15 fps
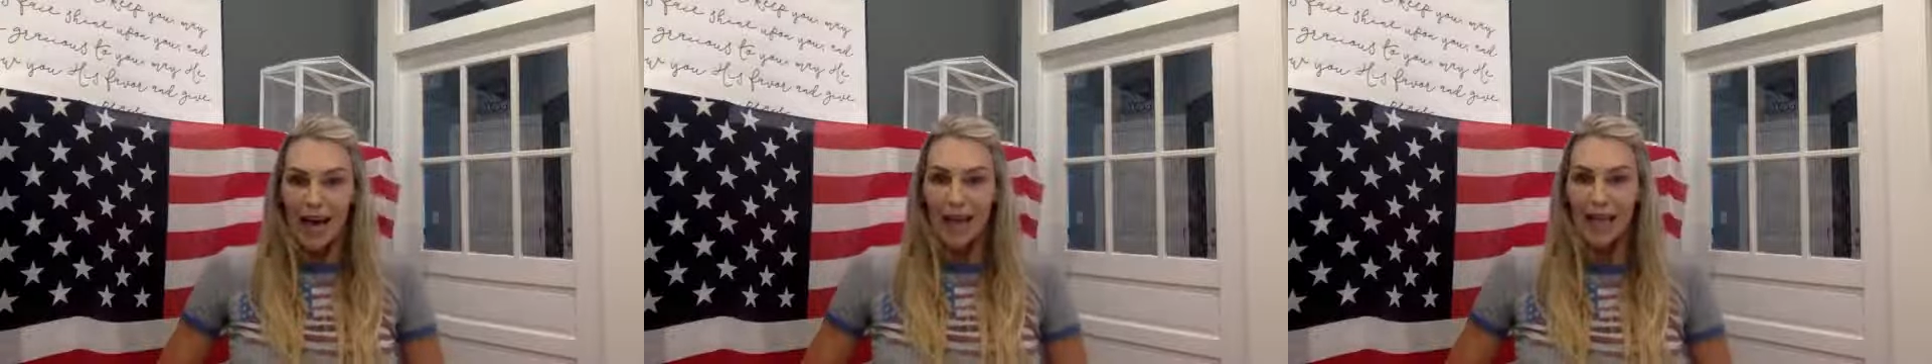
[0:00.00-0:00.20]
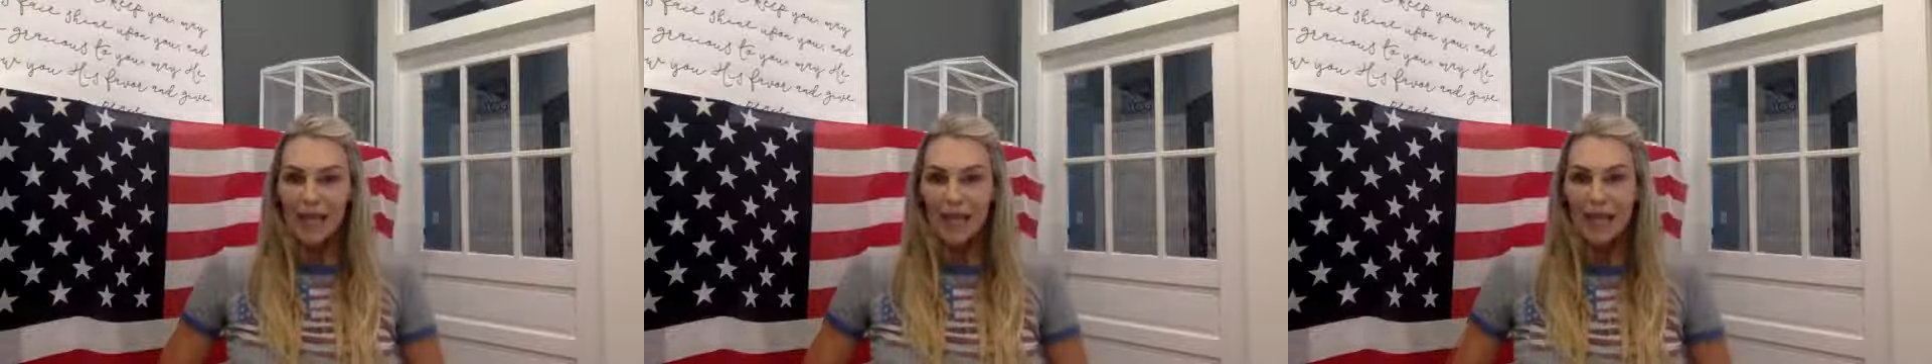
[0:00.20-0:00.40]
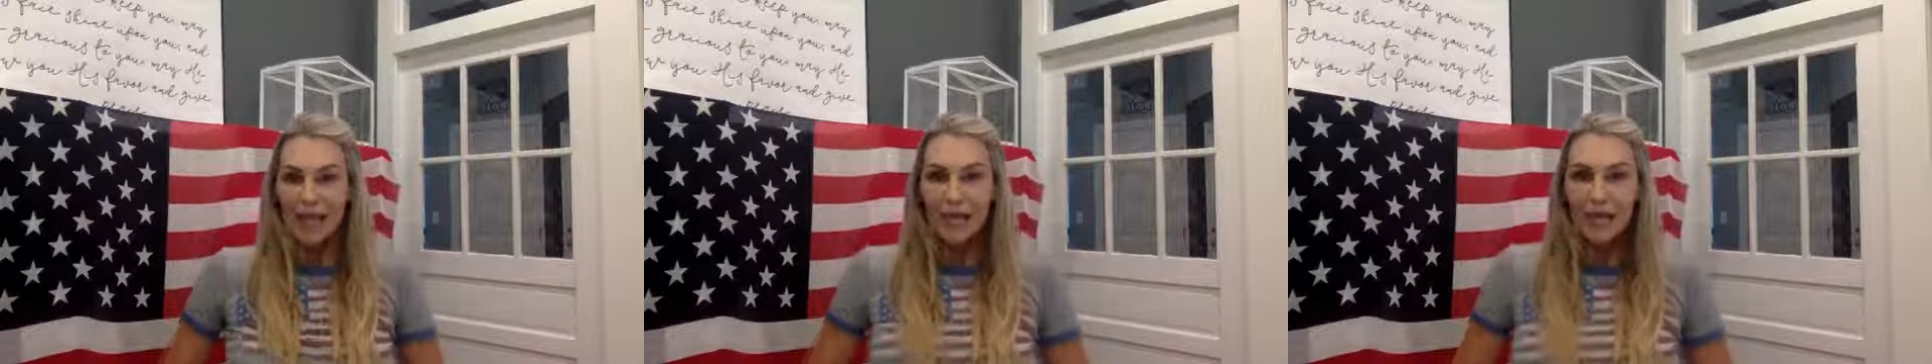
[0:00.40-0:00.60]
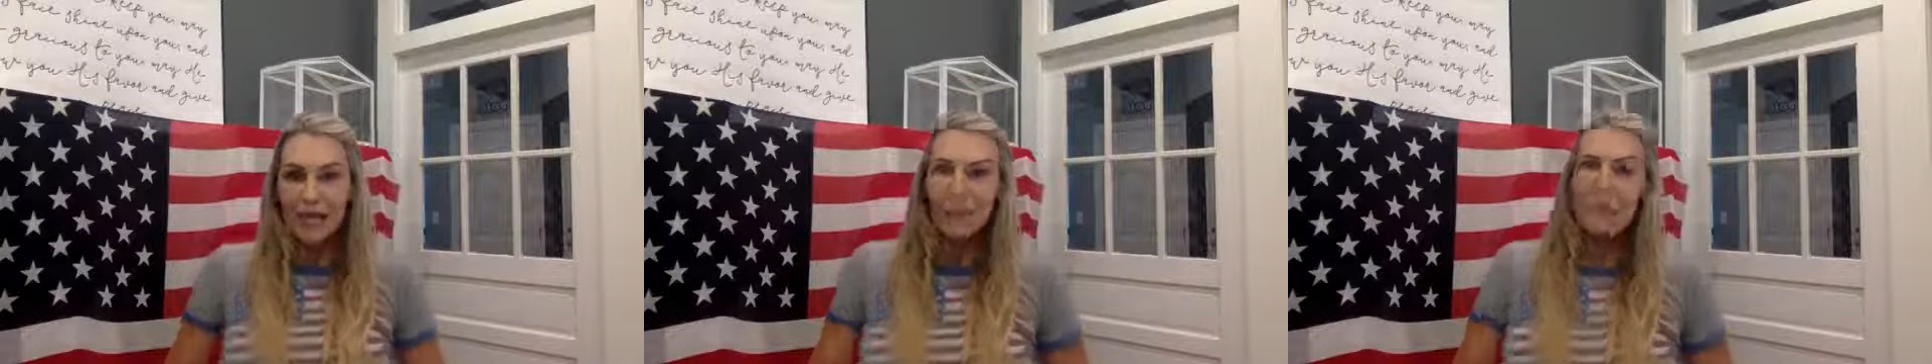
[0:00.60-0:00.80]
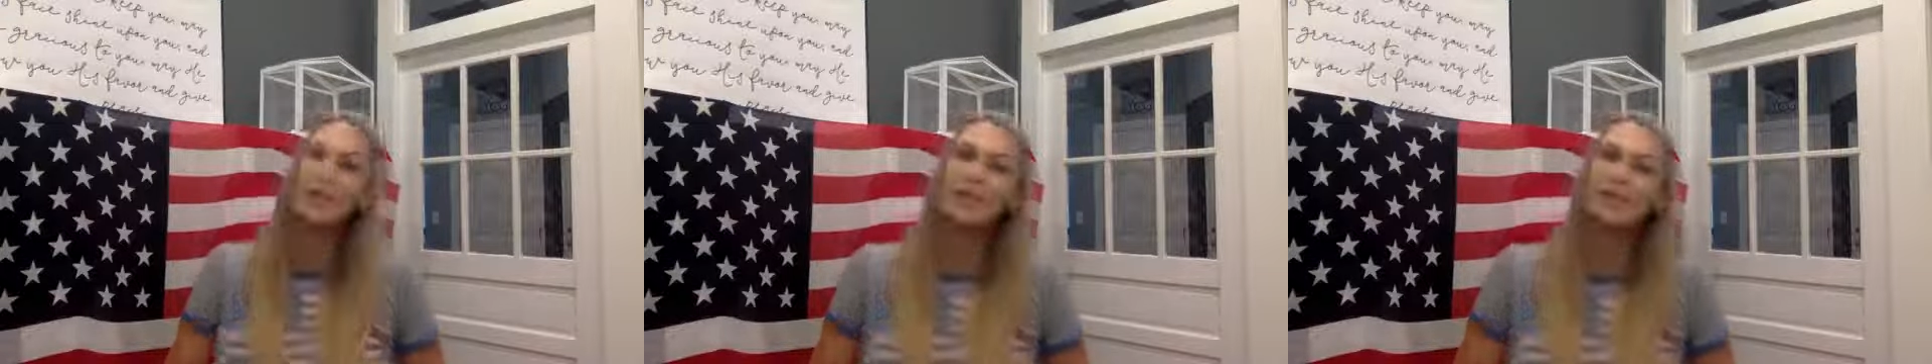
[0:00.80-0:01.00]

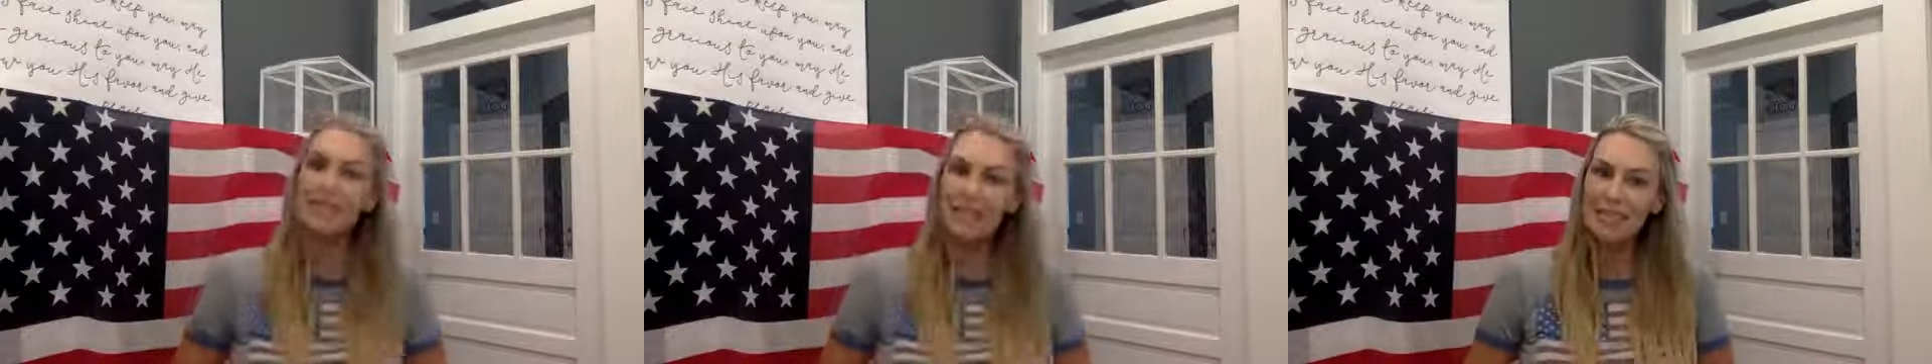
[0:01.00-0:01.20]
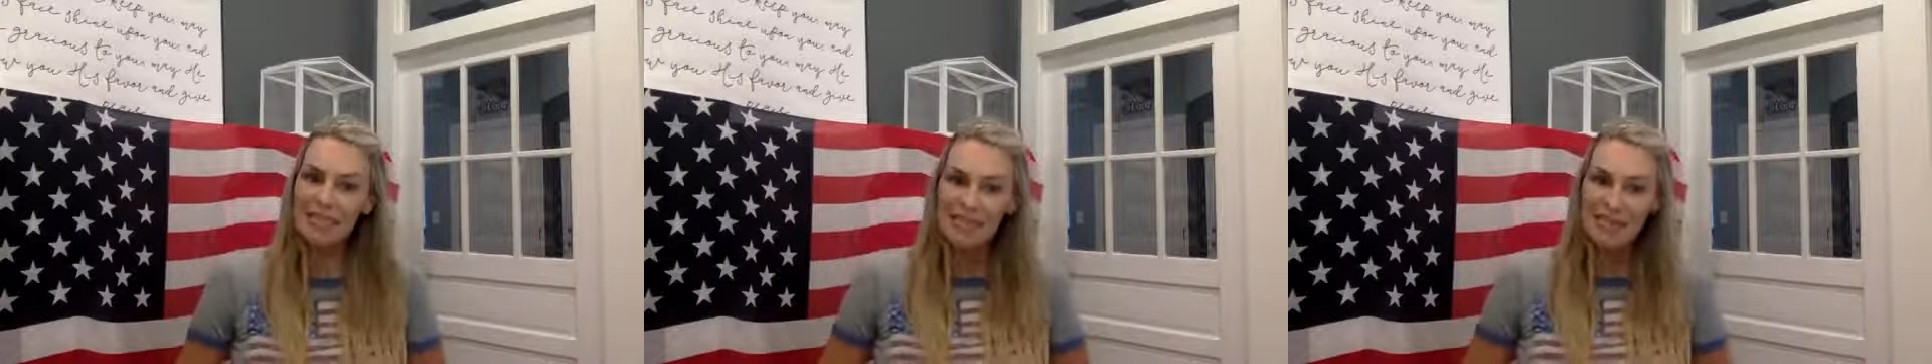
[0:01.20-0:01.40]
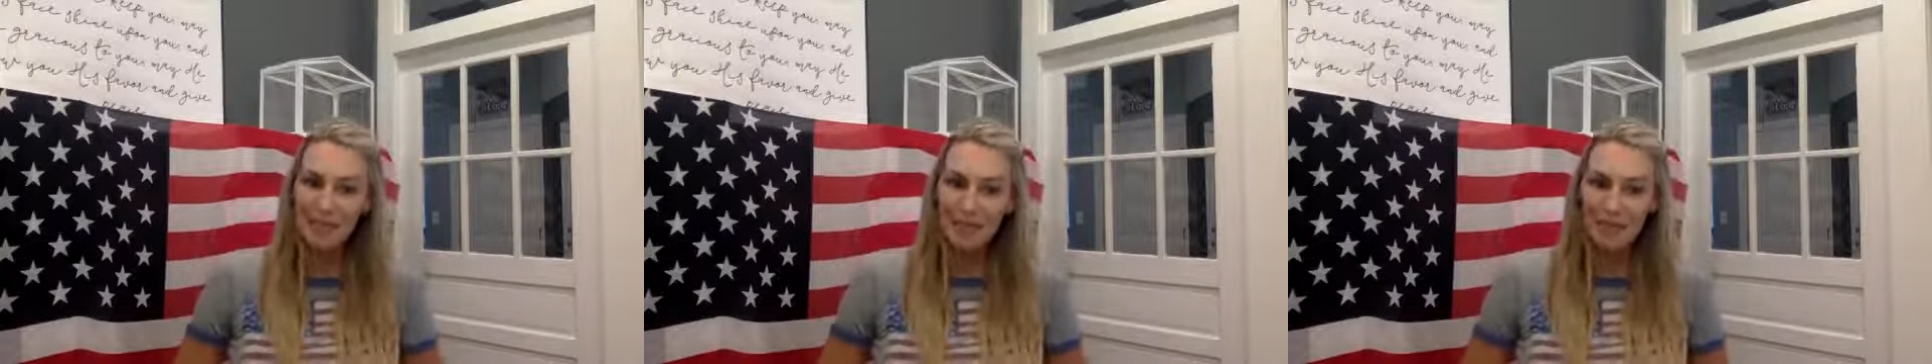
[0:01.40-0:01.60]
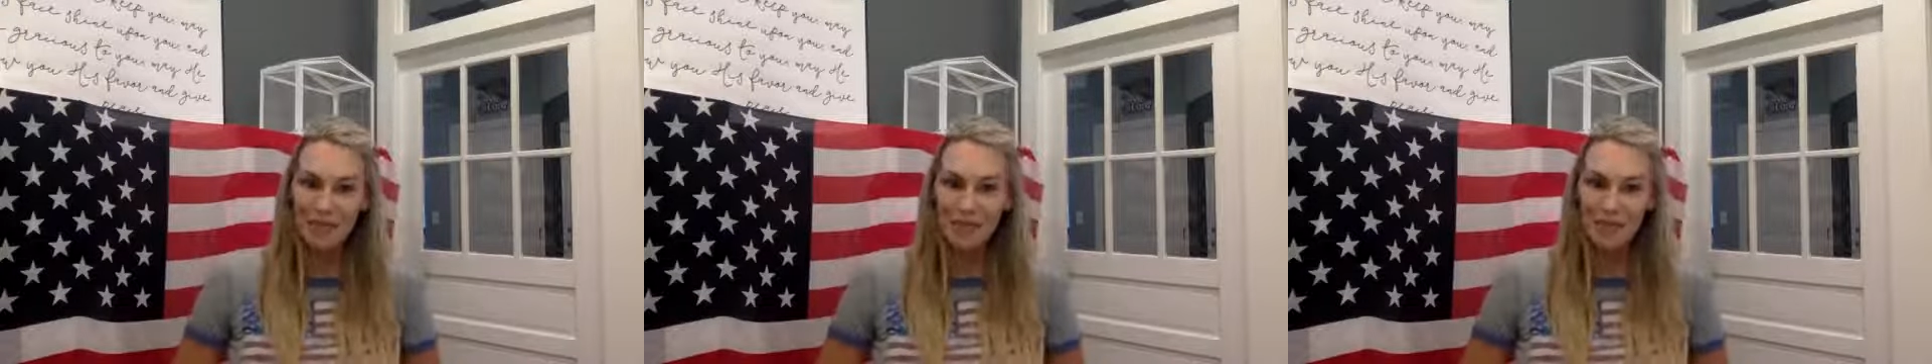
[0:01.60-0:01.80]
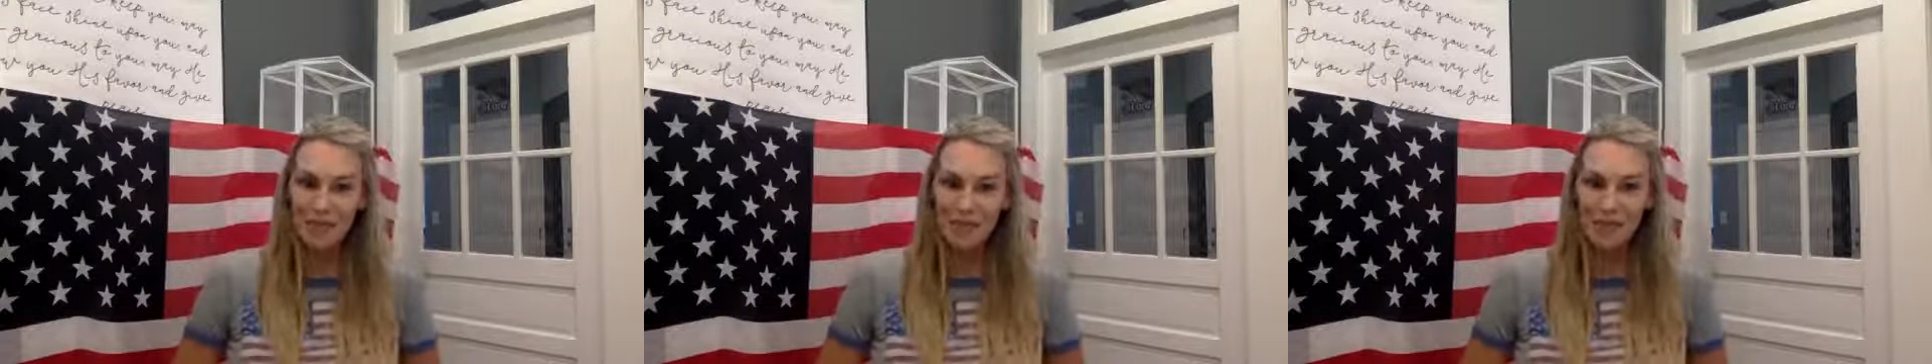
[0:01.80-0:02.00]
Hello, let's see who
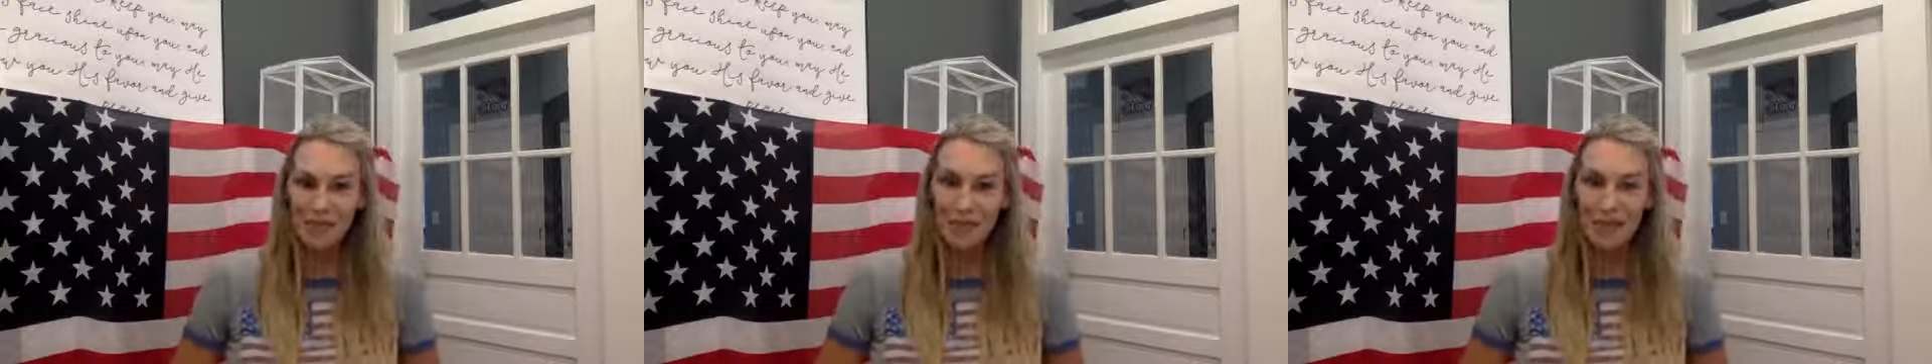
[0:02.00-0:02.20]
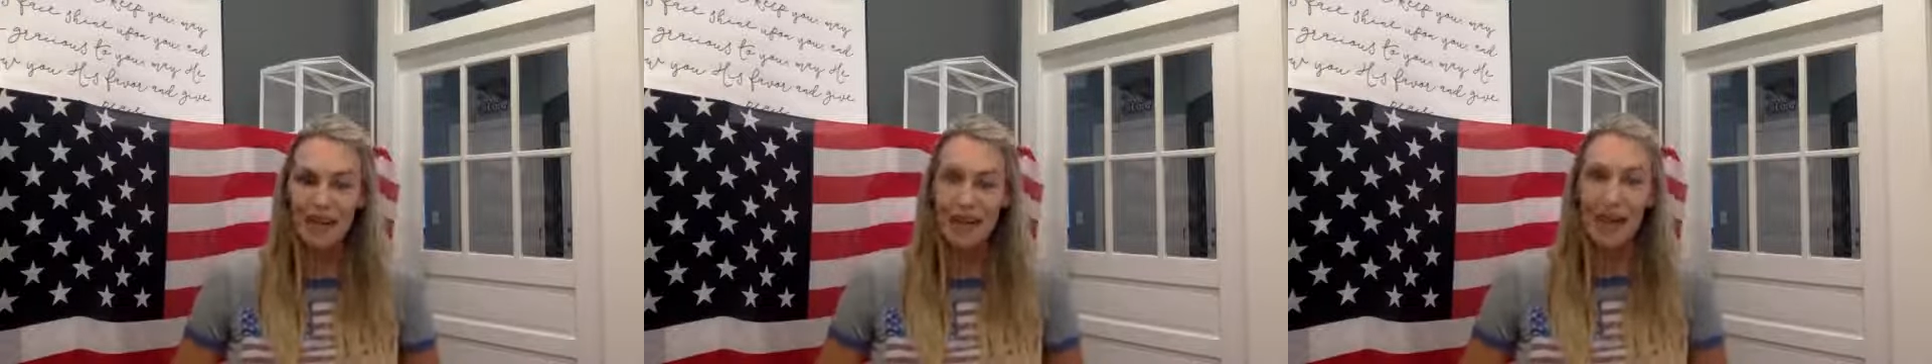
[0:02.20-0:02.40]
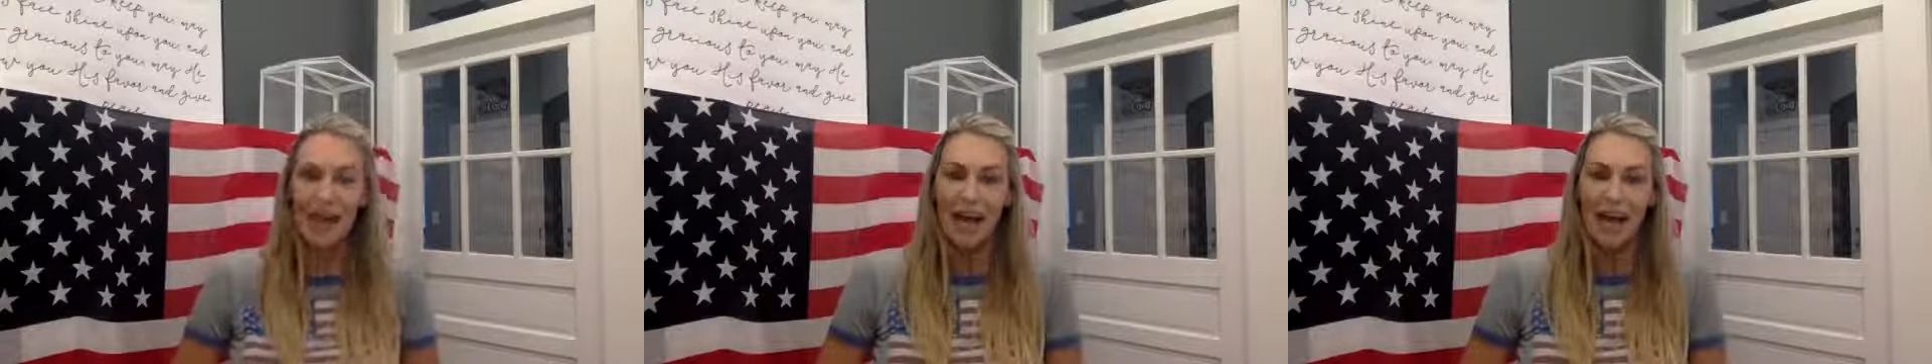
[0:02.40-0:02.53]
jumps on here.